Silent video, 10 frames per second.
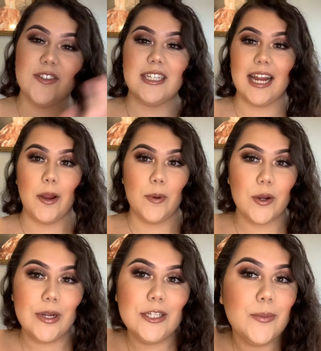Today we're
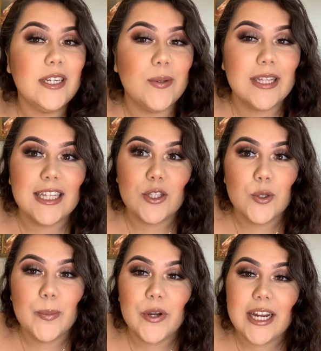going to be doing this
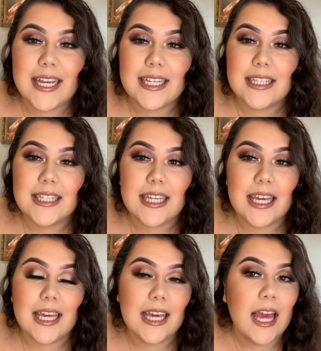super
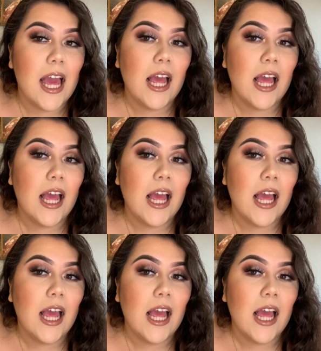easy